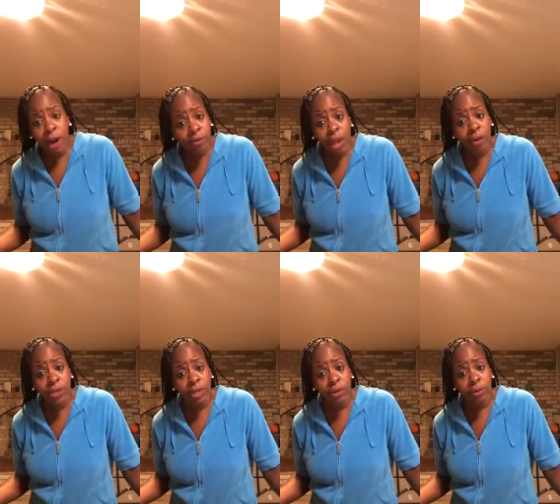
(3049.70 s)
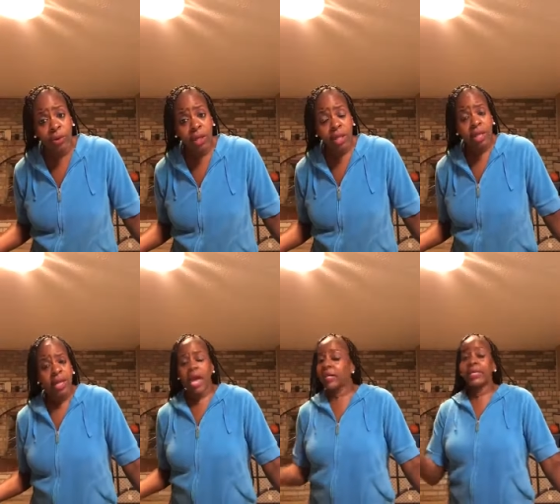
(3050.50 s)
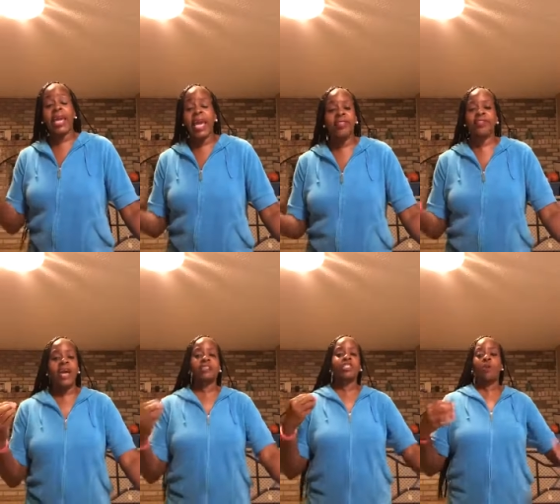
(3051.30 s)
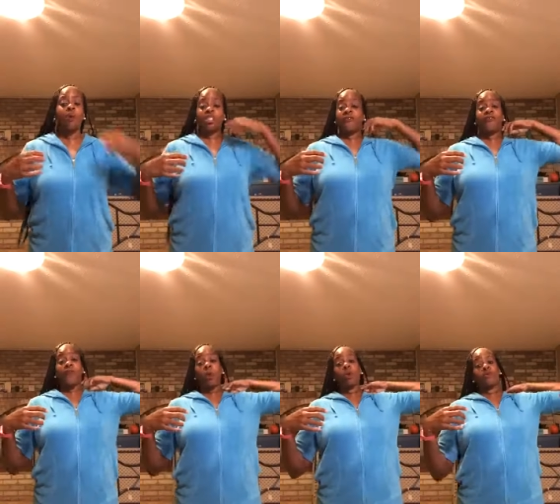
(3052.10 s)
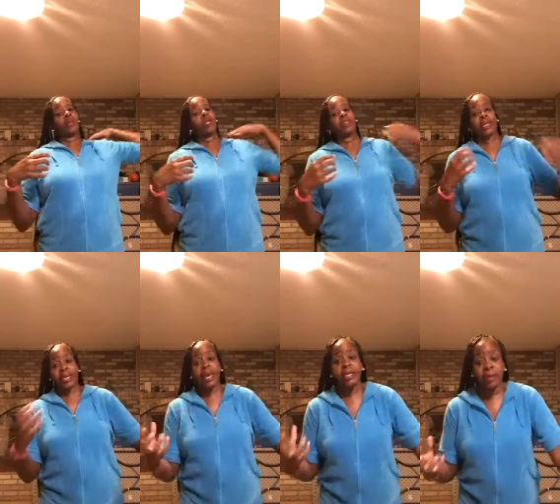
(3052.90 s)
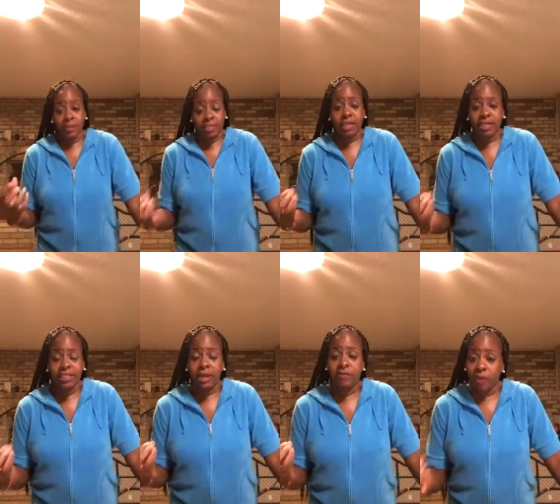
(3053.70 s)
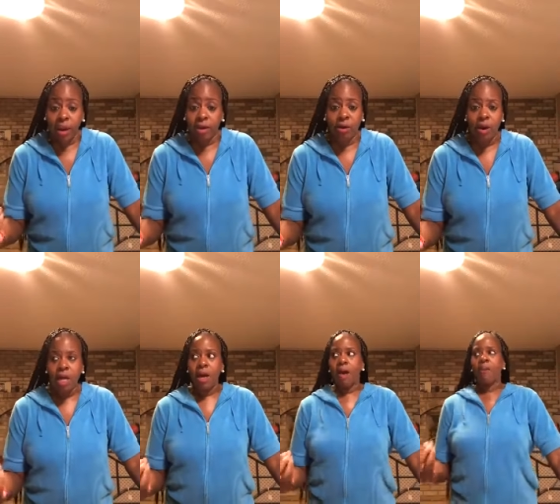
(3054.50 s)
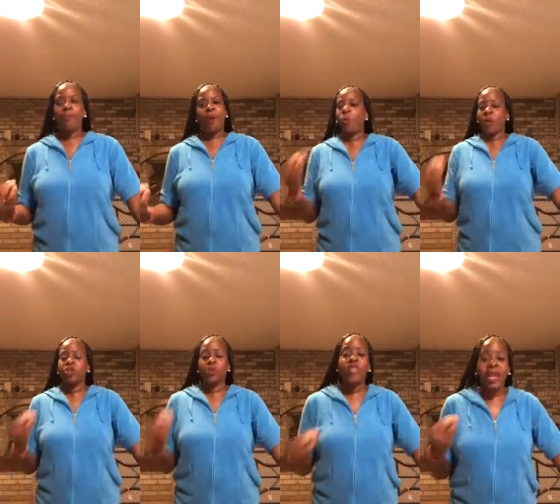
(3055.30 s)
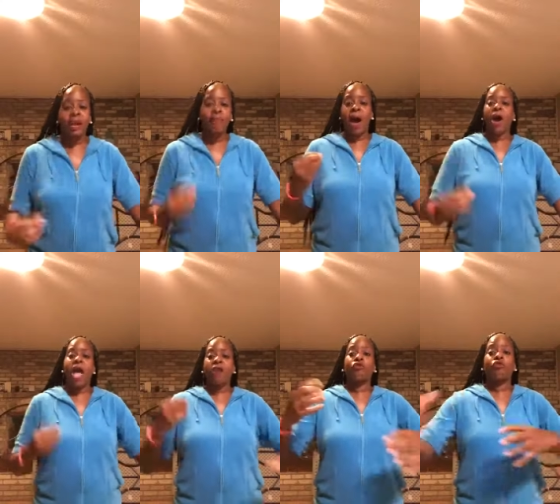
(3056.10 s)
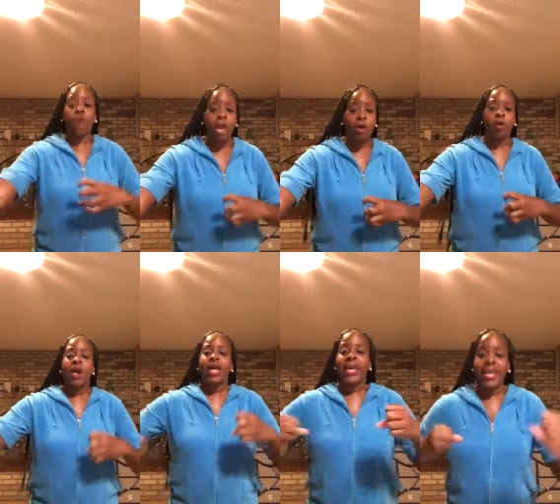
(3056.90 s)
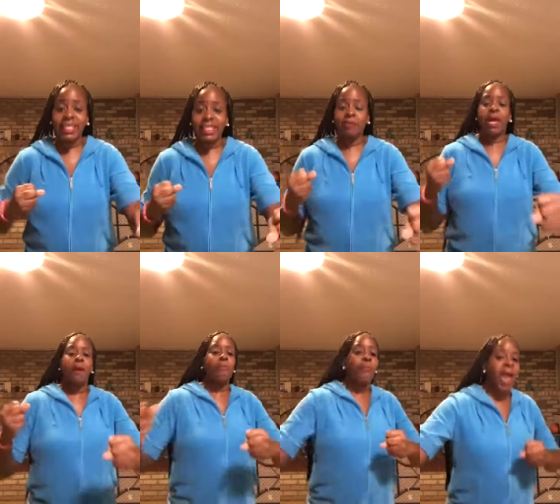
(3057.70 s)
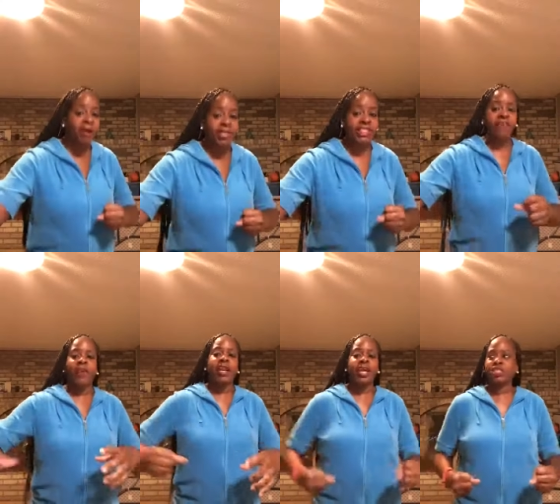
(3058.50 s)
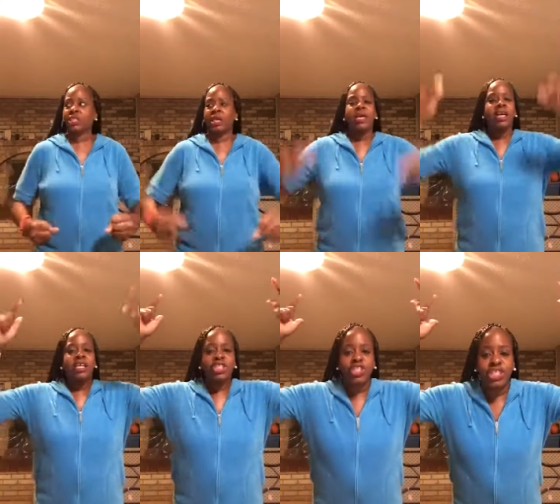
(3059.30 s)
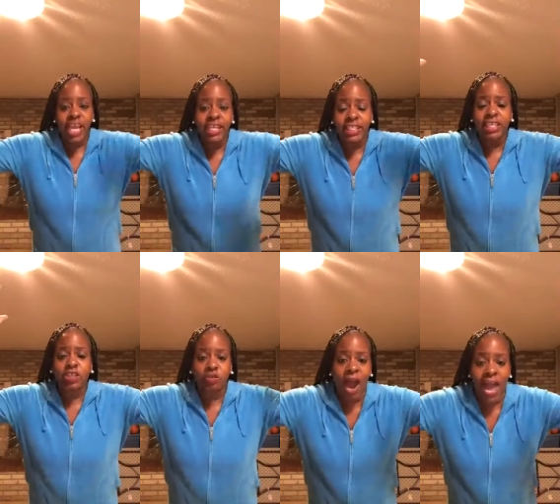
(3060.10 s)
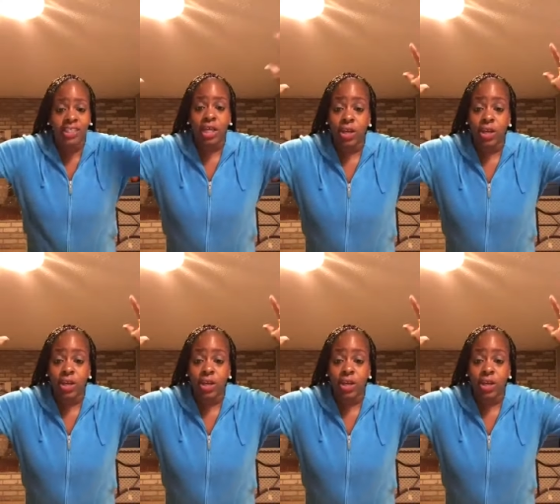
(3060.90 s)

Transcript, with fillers: don't know you. Again, there's so much foolery in the kingdom until it's unreal. But when you think about a real intimate parenting relationship, Jesus Christ